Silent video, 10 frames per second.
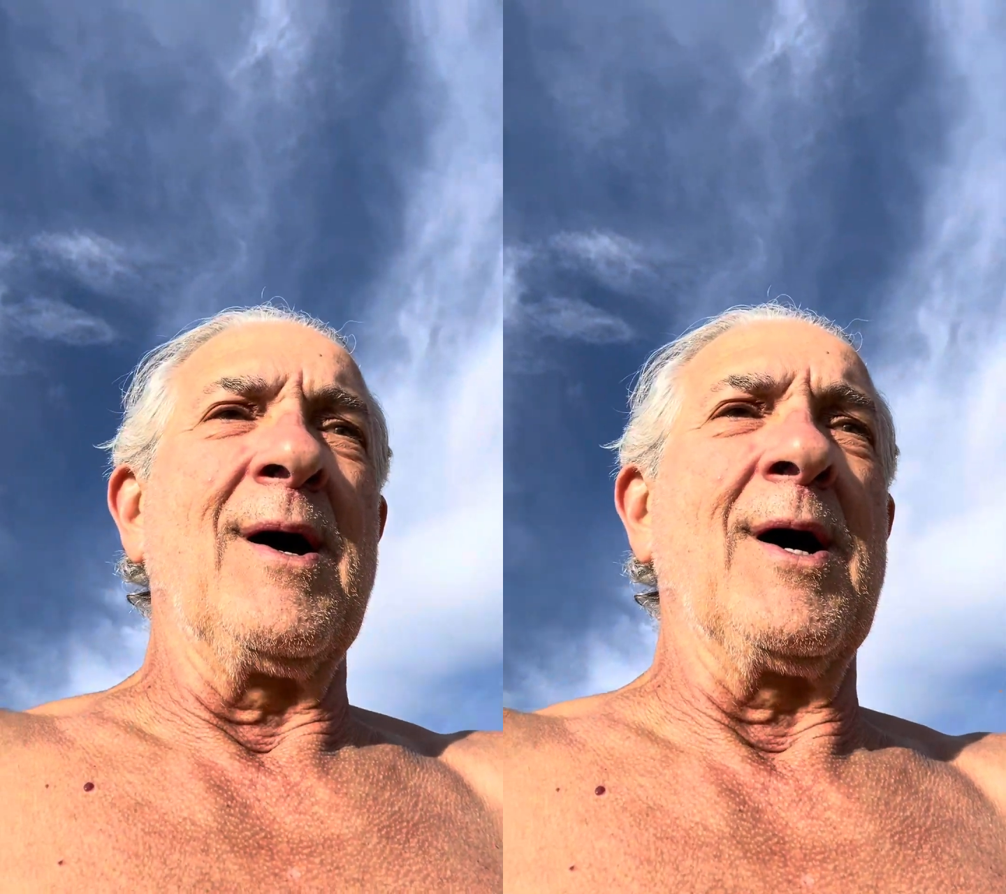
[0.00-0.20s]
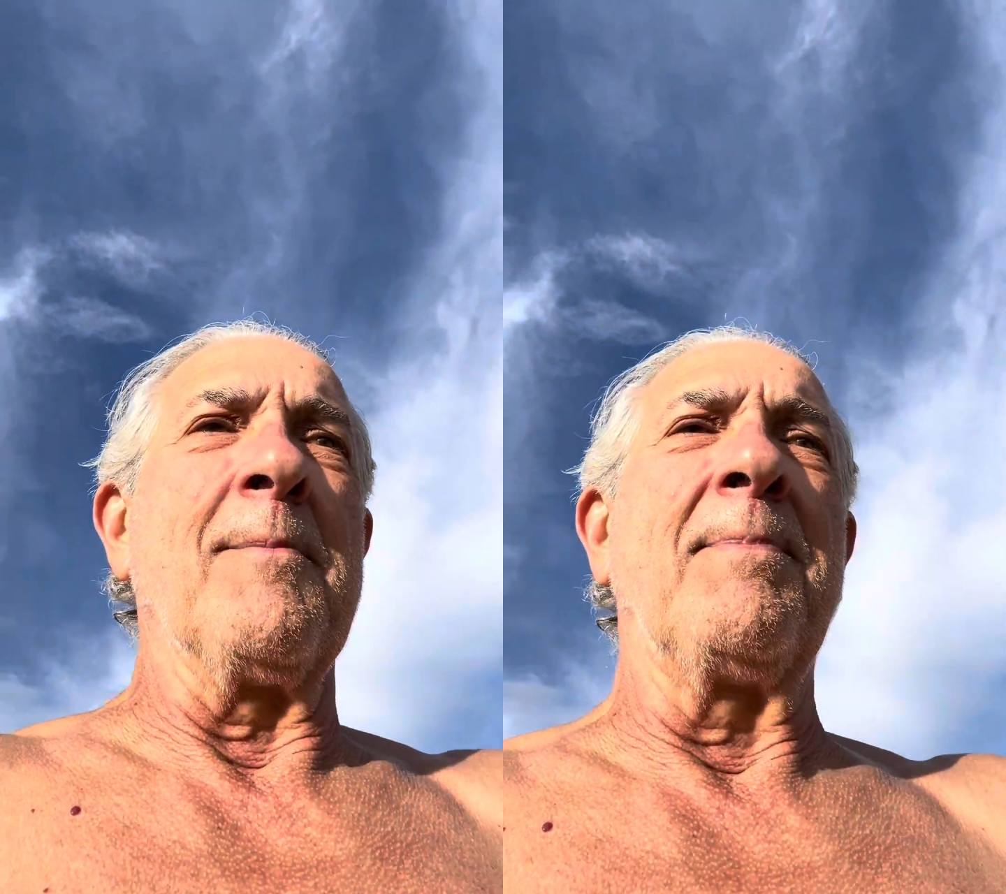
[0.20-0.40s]

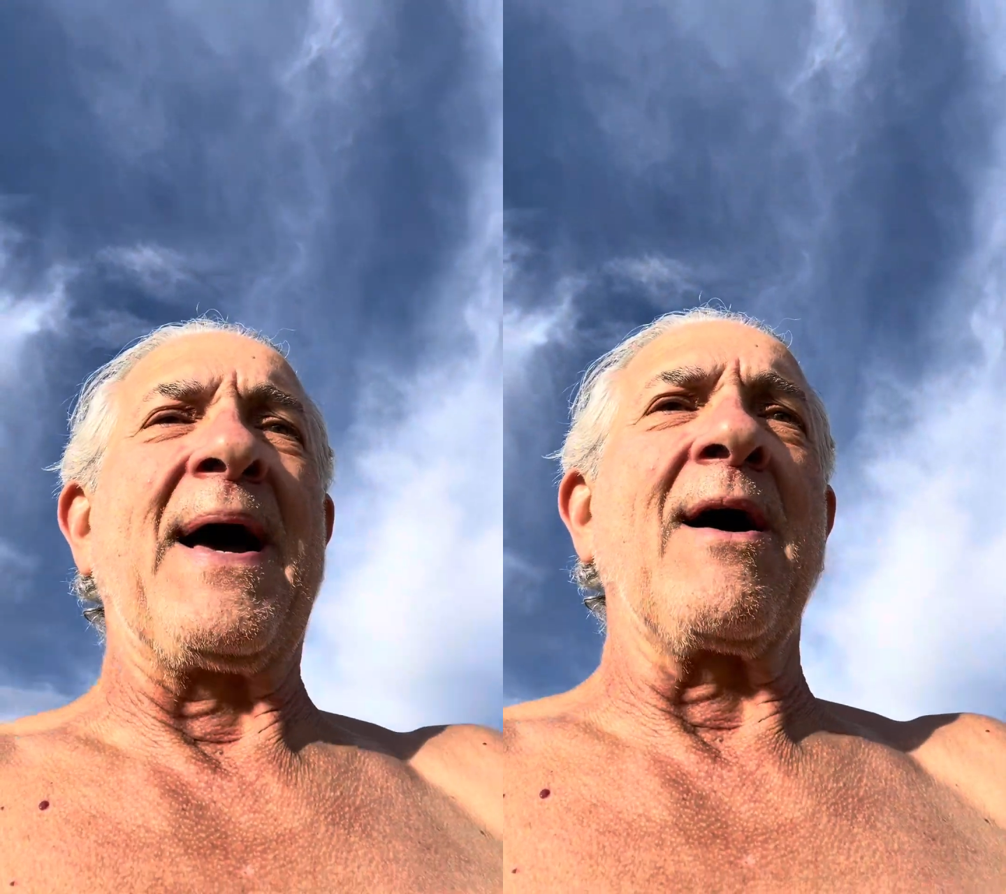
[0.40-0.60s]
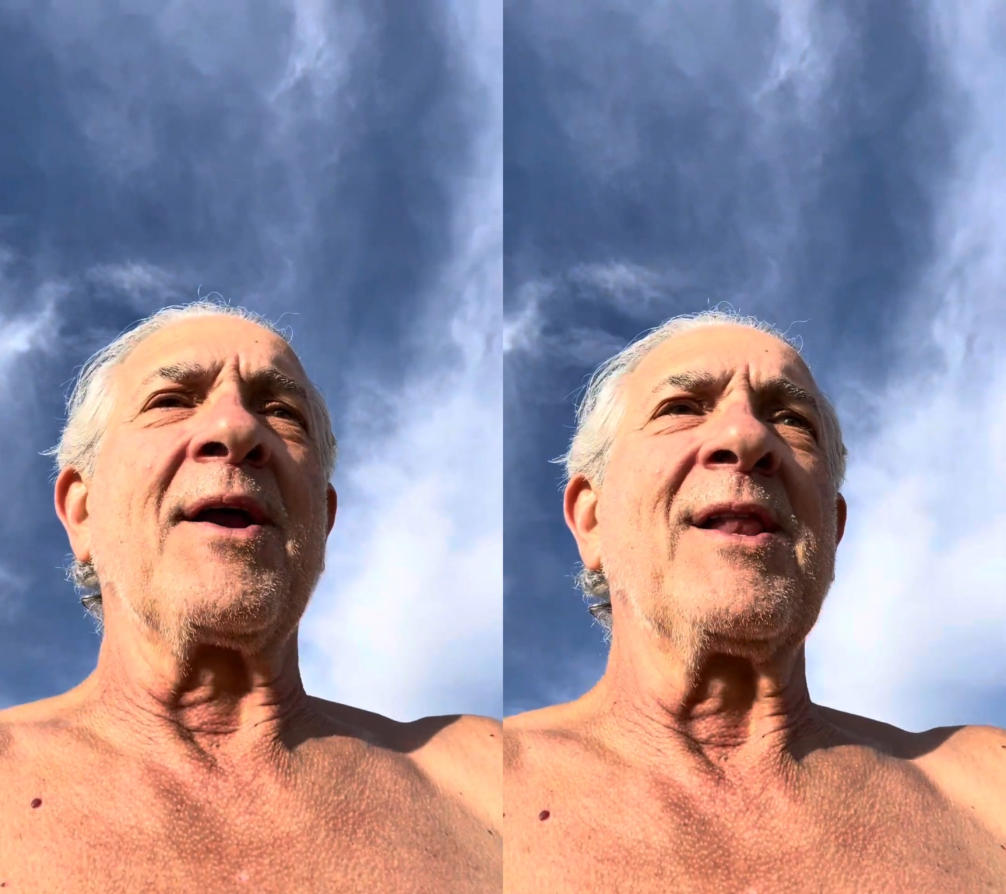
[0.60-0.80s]

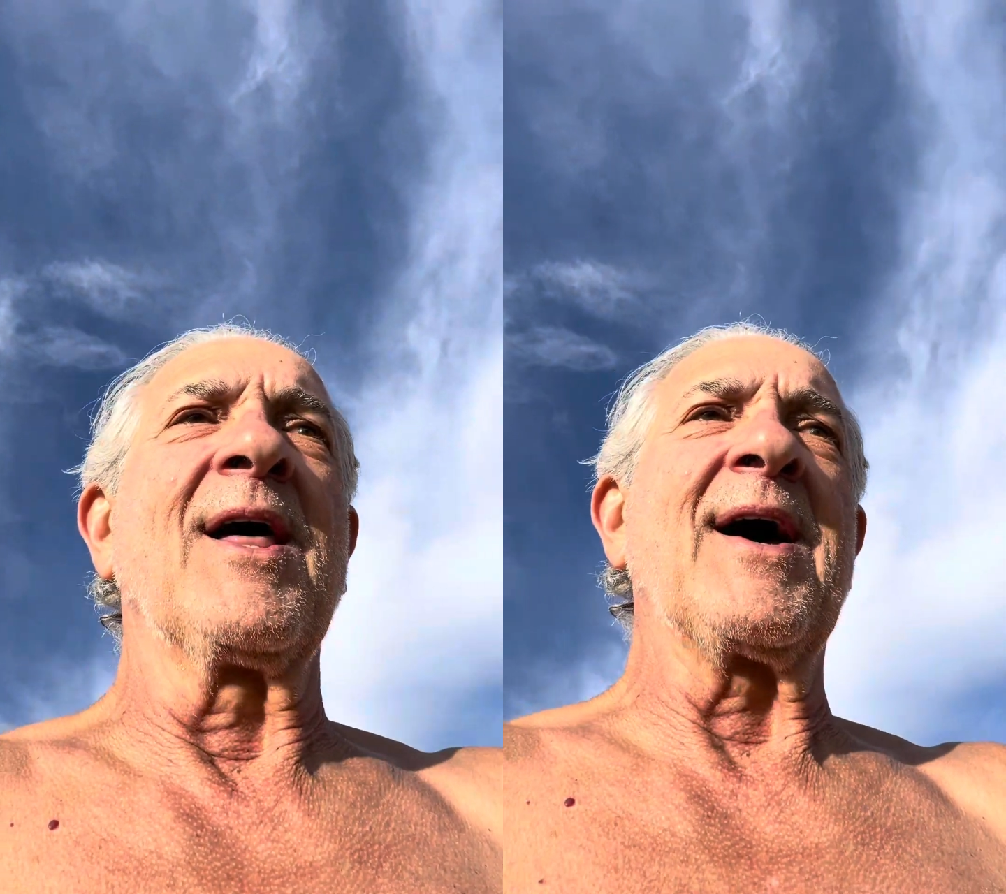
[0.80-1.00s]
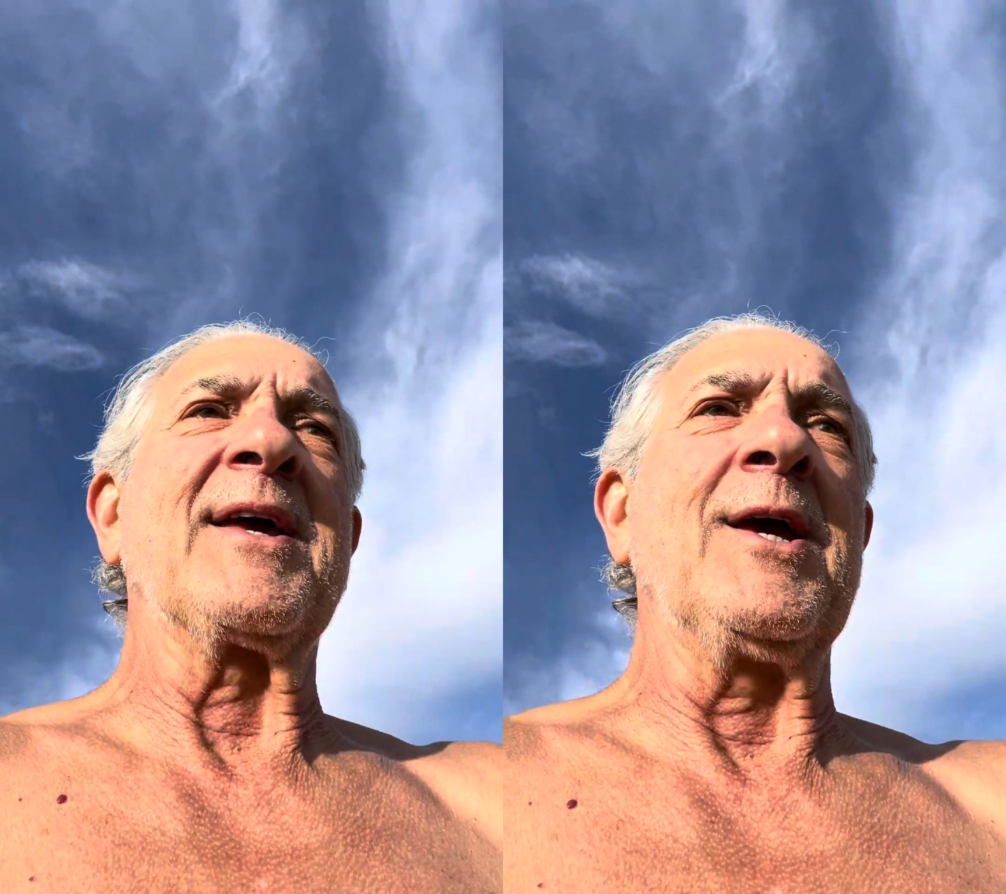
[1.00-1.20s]
about a
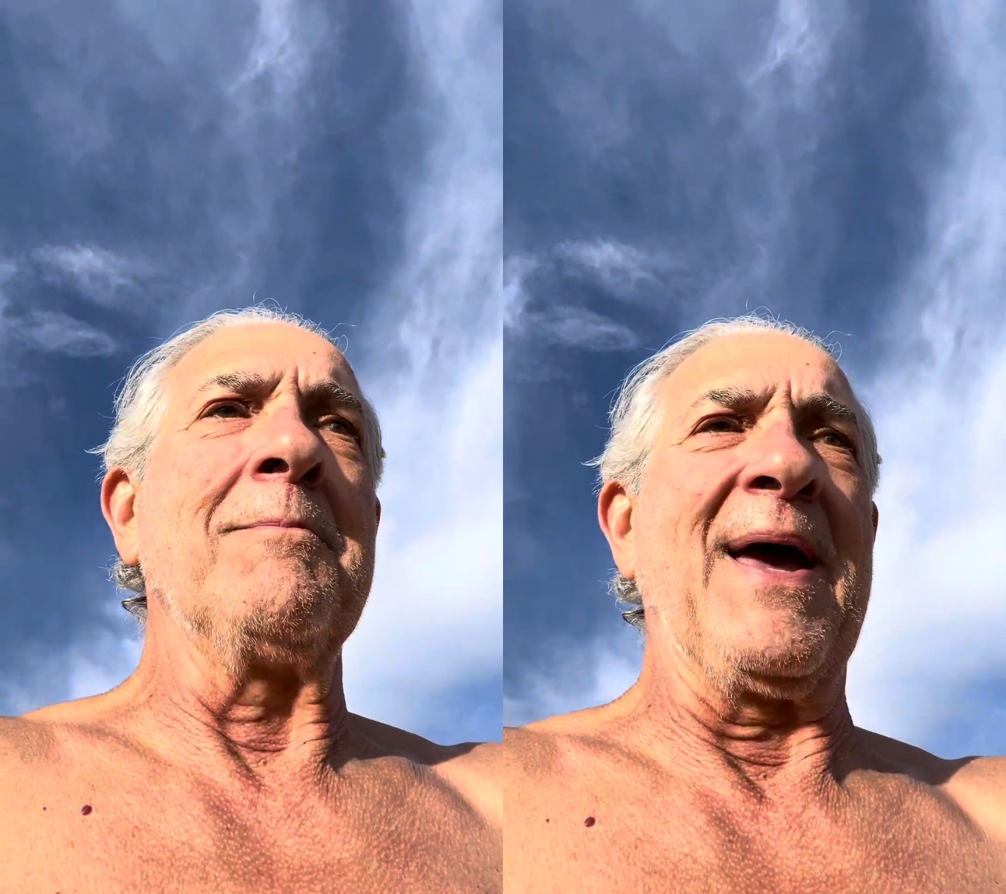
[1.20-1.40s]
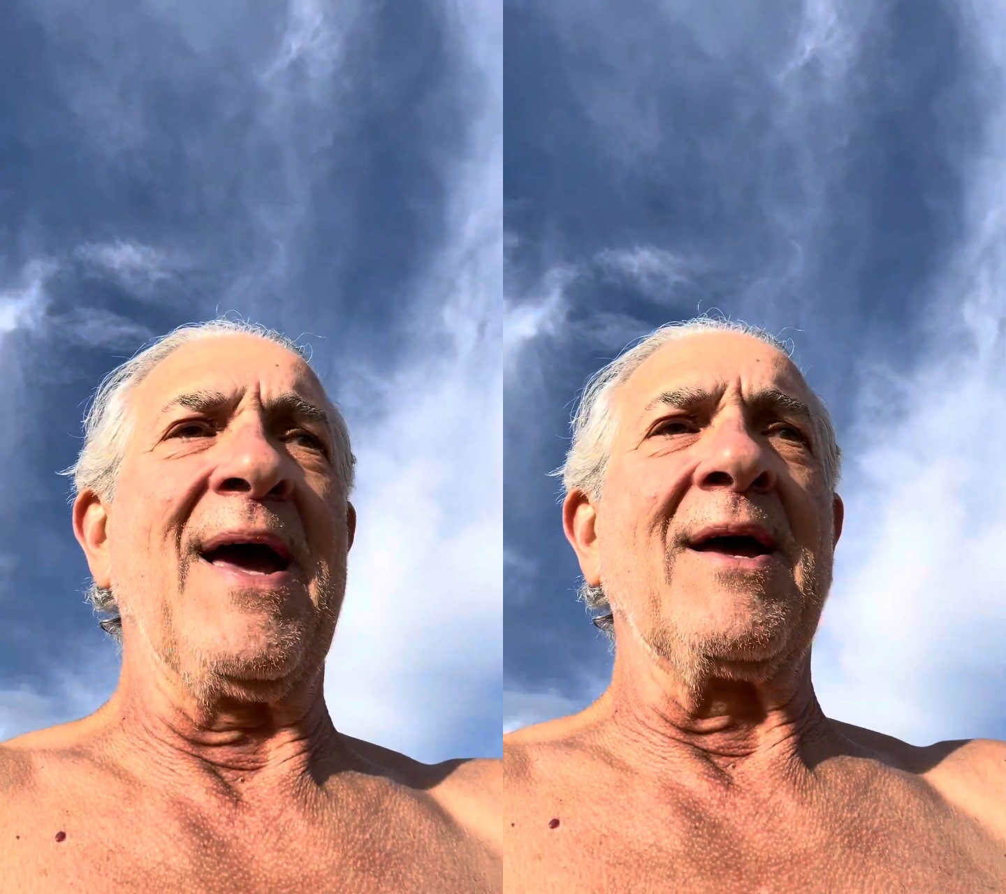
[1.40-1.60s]
lucky
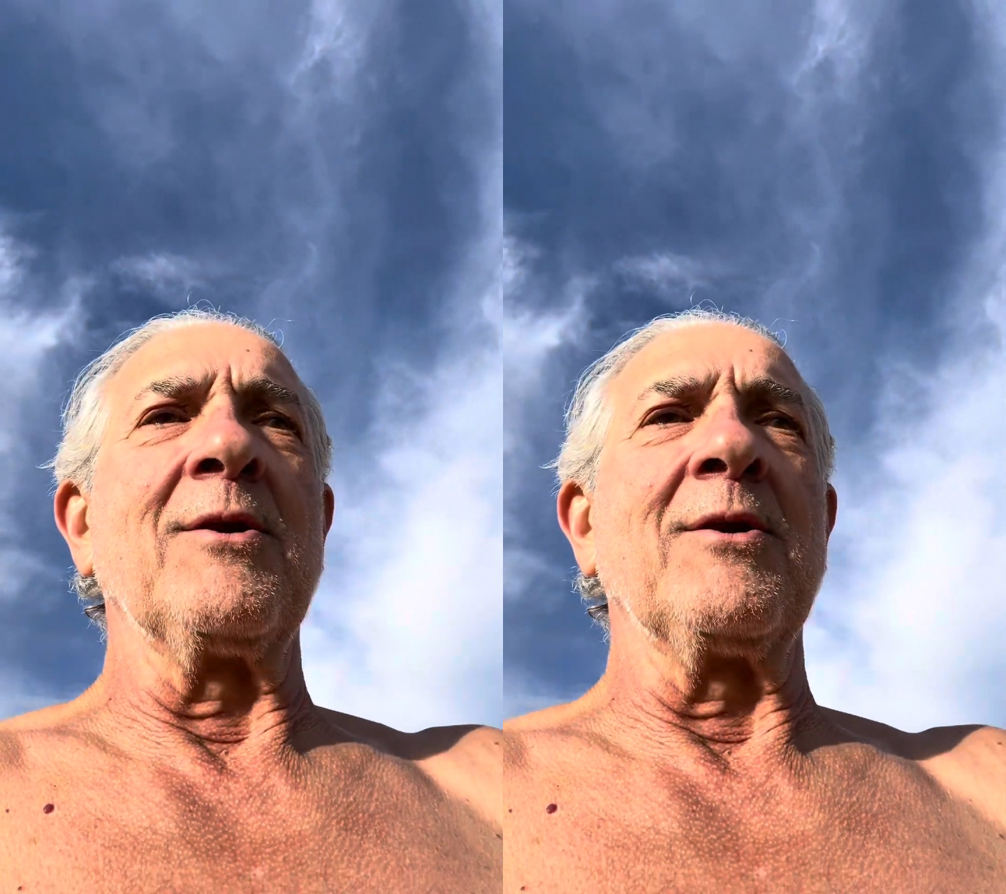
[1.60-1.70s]
man